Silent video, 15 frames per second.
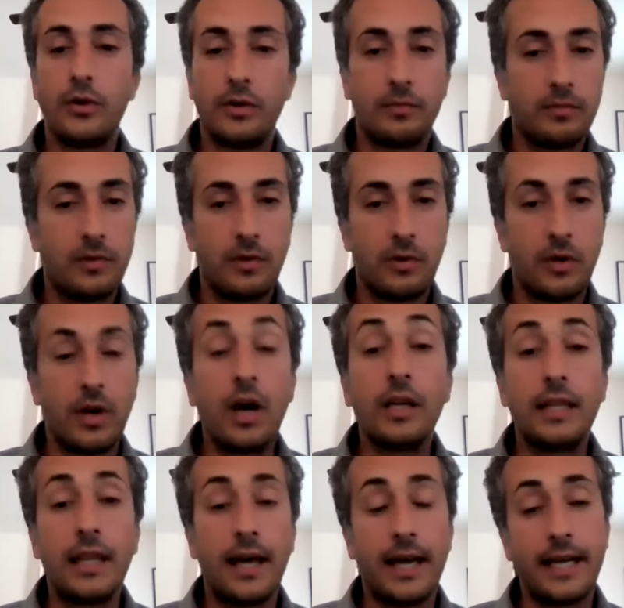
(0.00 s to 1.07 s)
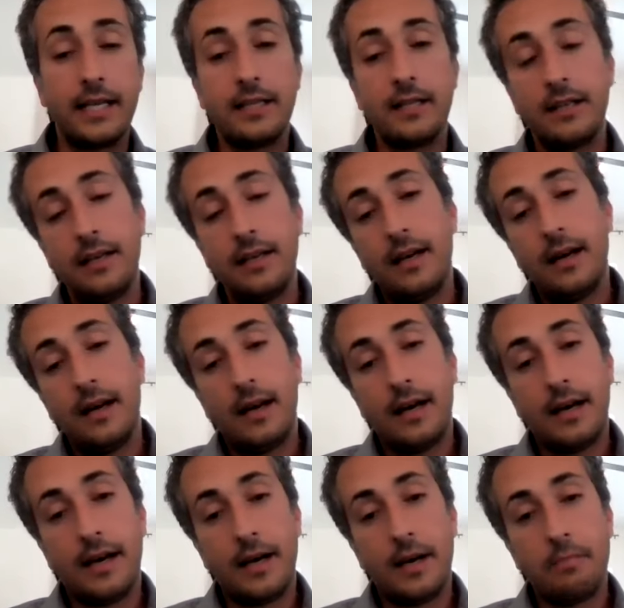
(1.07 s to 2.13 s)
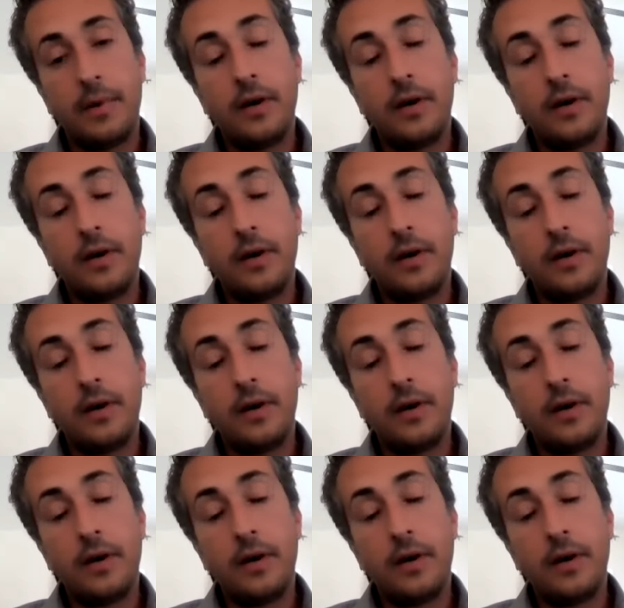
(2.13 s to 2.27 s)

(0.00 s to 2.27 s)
or, or online. Uh,